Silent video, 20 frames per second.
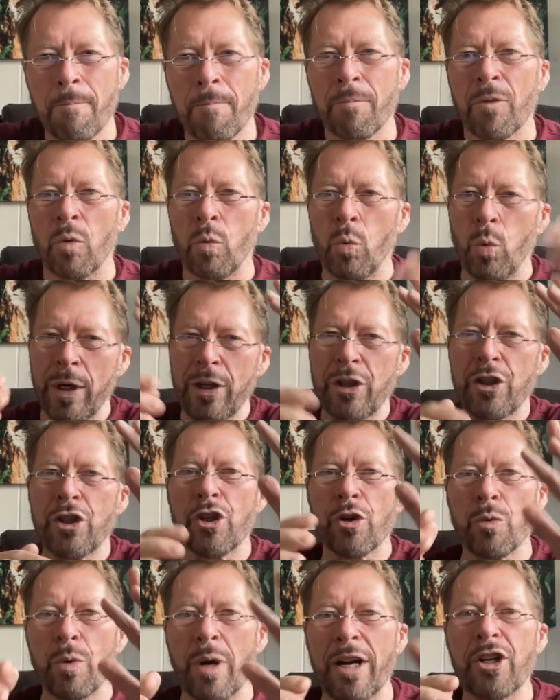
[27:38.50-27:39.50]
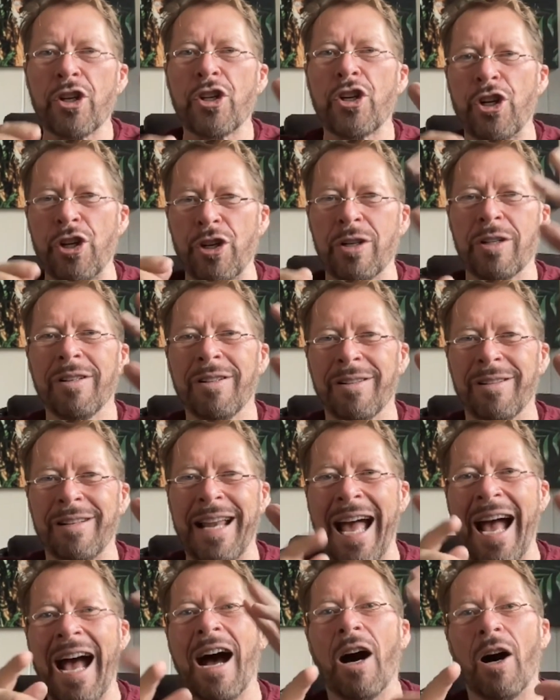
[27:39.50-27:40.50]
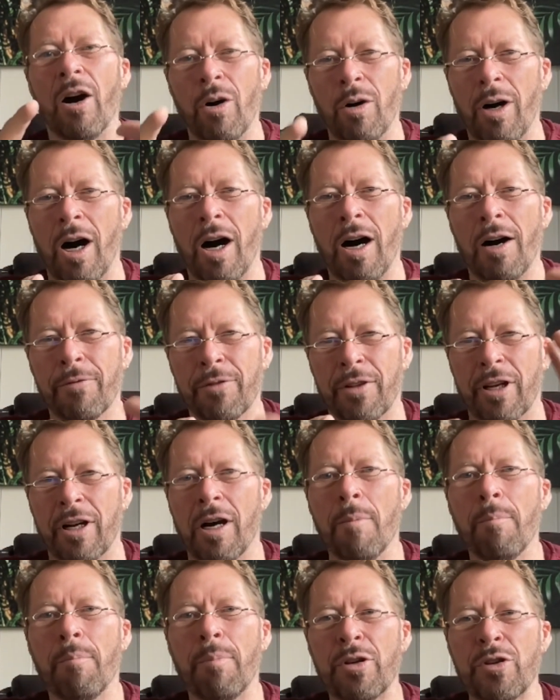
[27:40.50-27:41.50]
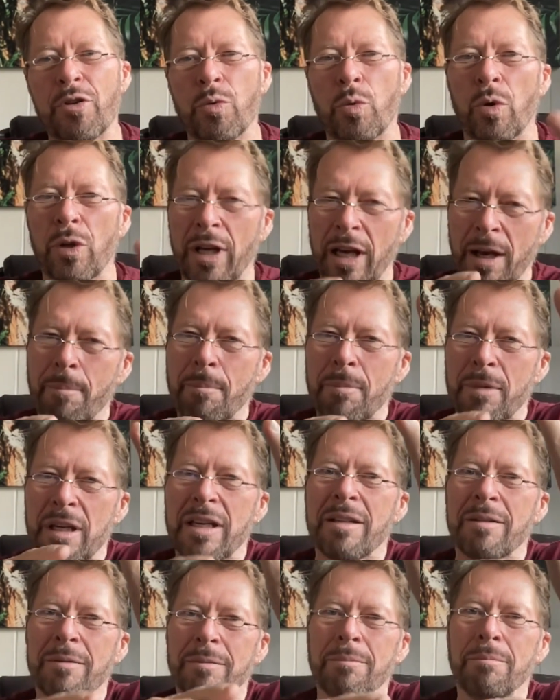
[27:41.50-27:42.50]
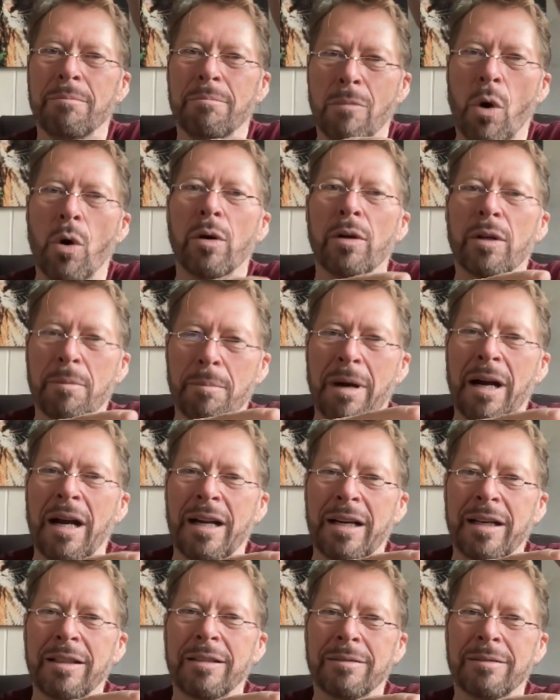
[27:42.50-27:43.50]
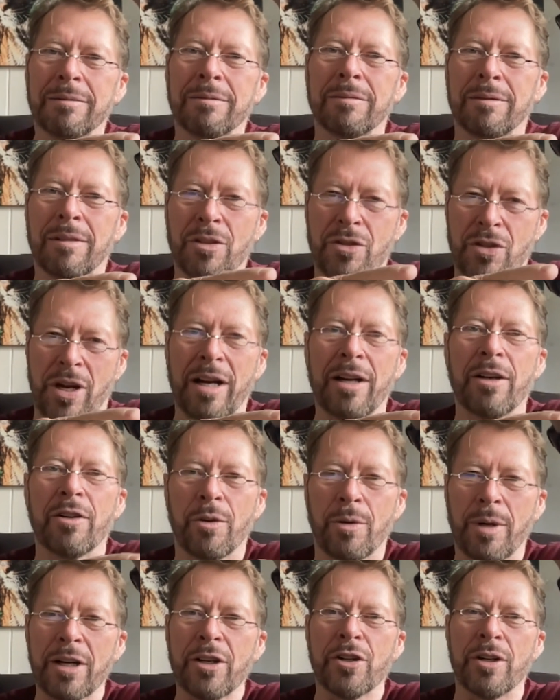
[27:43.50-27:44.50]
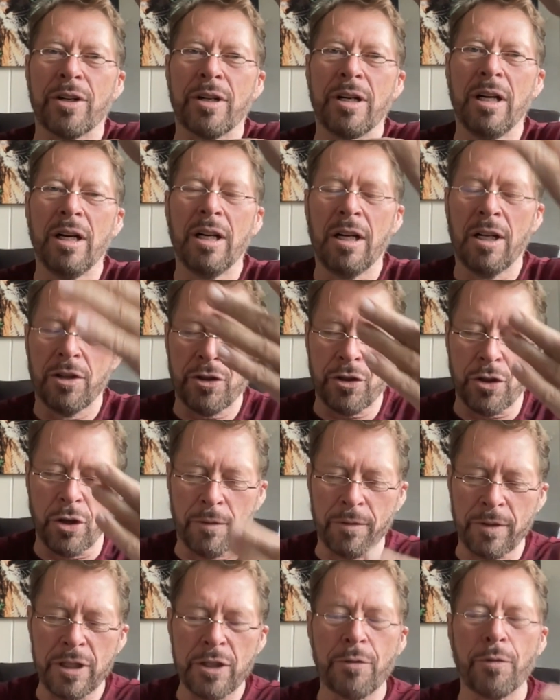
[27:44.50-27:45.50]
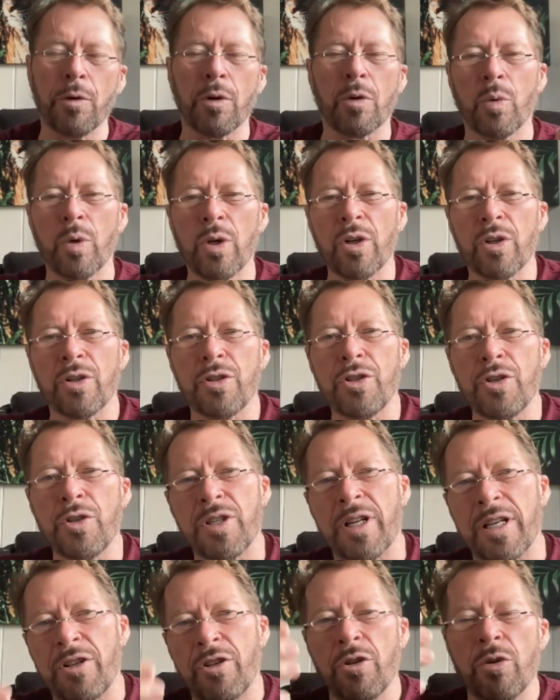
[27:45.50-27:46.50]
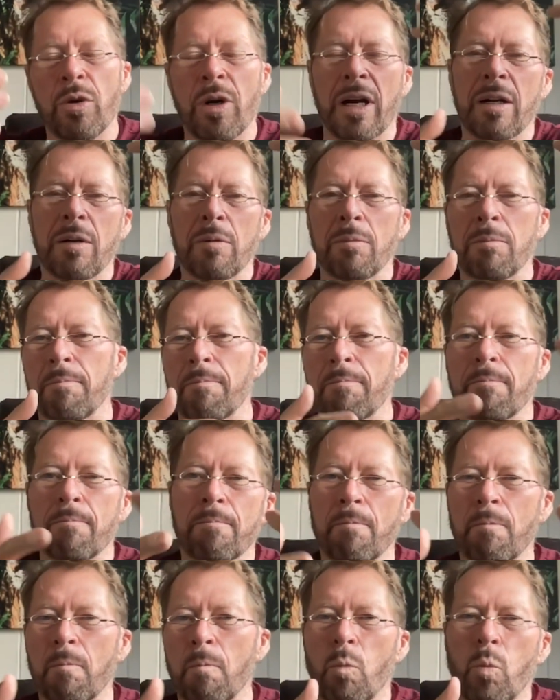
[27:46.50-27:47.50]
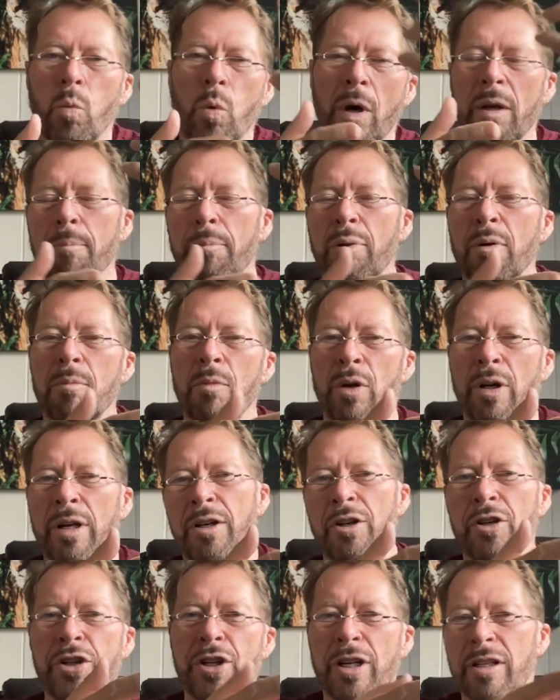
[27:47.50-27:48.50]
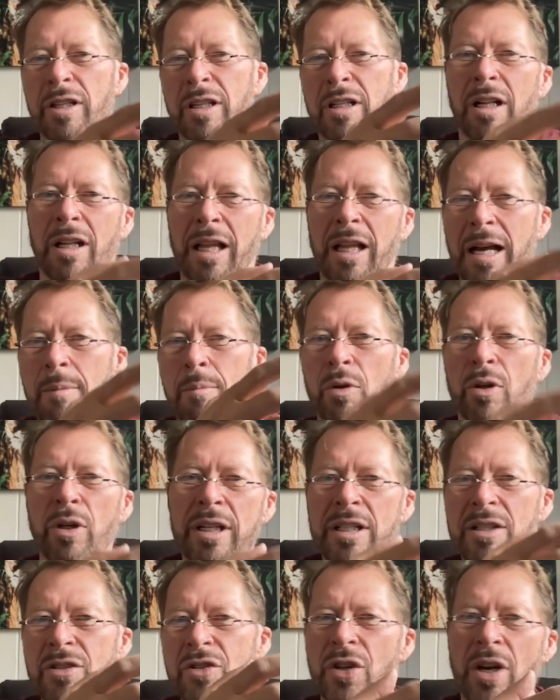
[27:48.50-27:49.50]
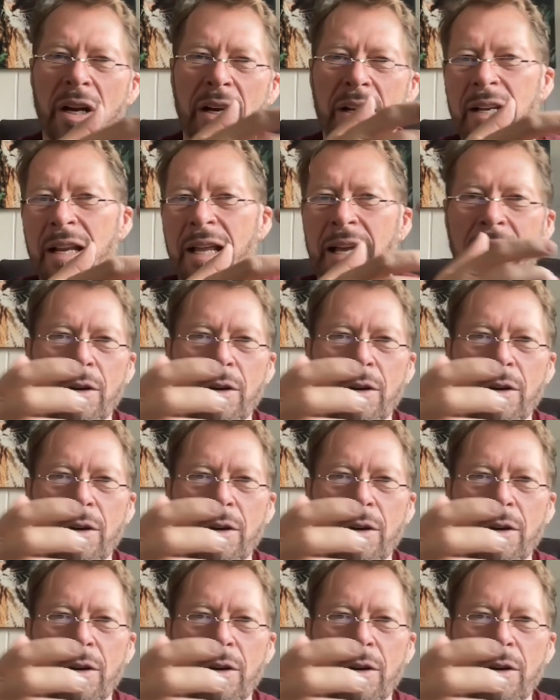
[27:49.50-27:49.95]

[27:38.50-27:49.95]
Which direction now off the compass will get me more in my desired direction? So of these 4 words, you say, do I want to put more energy on the collaborate side now,